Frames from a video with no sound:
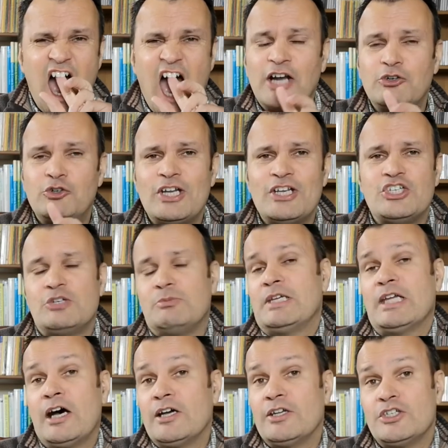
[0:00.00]
ridge
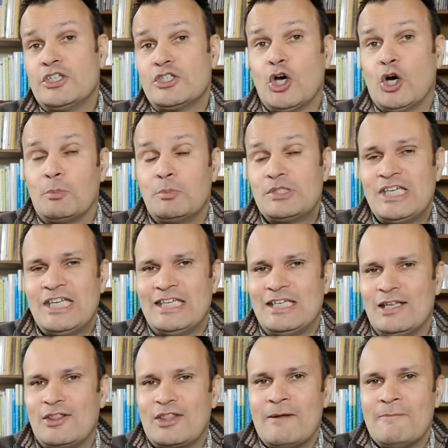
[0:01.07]
behind your top
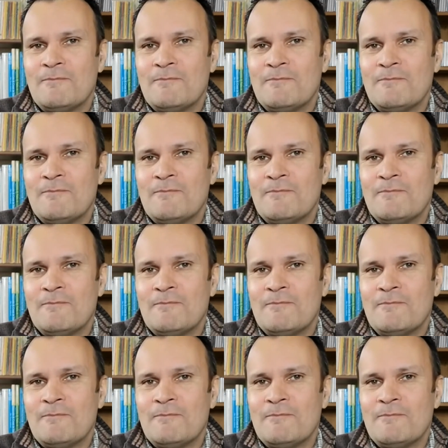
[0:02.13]
teeth.